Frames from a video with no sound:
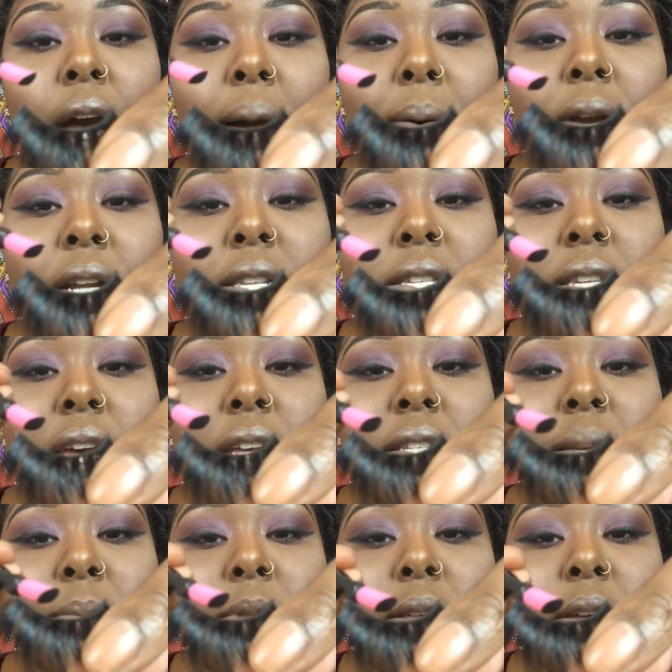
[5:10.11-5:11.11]
I'm going to take
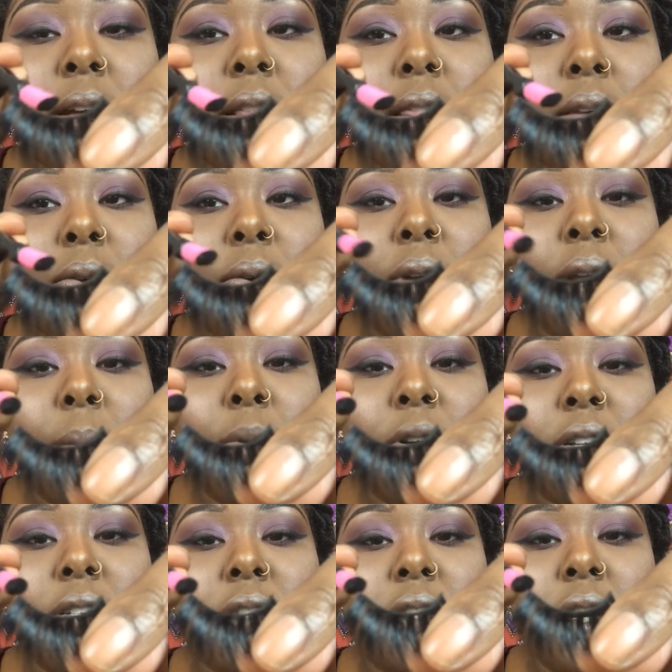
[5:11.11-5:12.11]
some of the glue and I'm
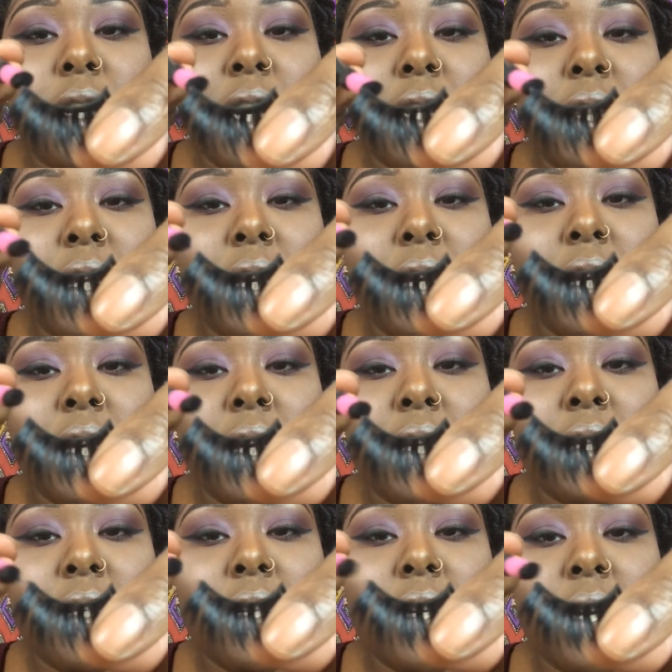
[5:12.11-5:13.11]
going to start at the
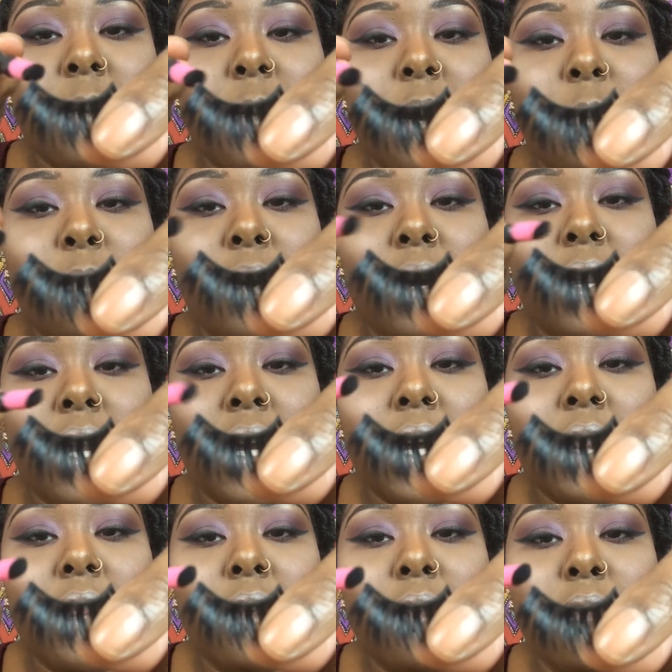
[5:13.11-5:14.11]
ends, and I'm going to put
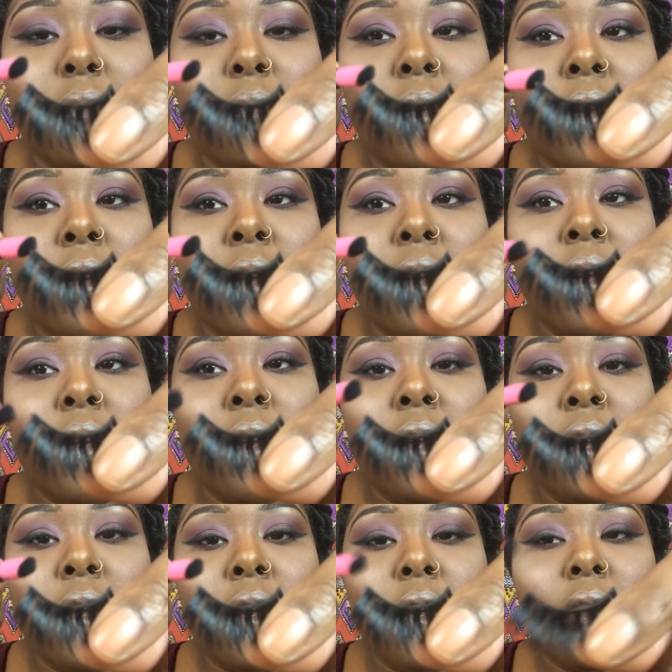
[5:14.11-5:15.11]
like a little
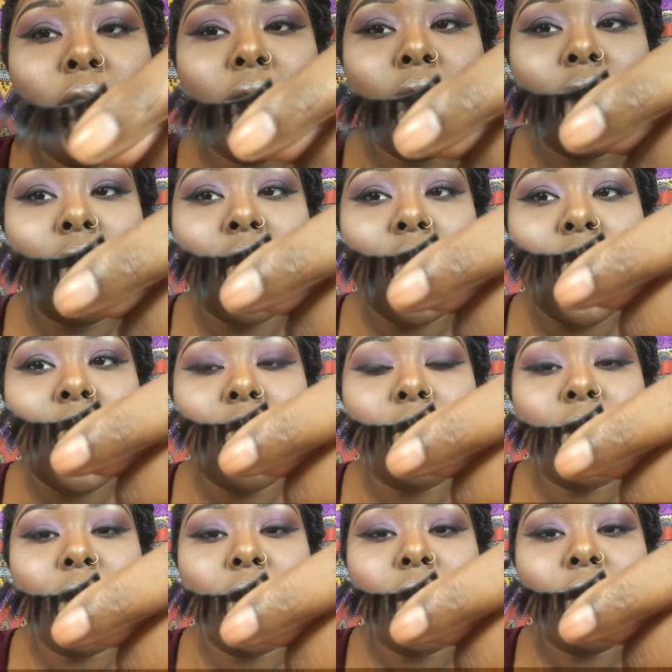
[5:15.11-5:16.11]
dot
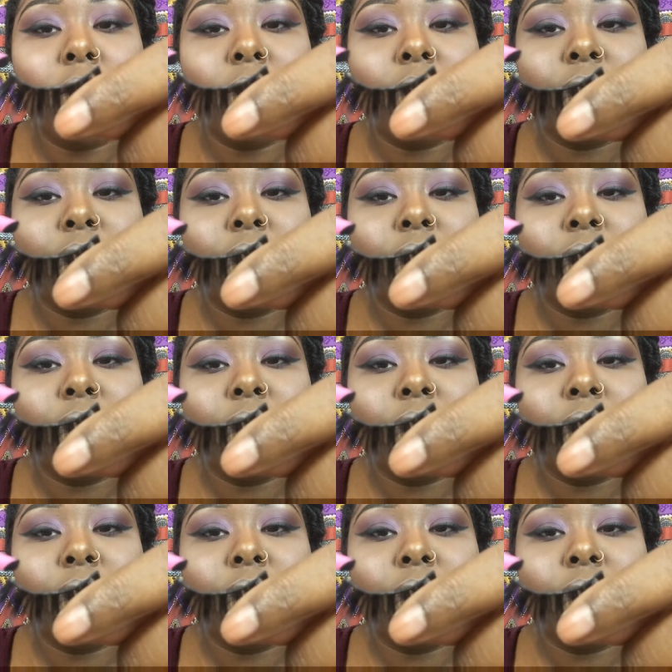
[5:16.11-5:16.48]
on it.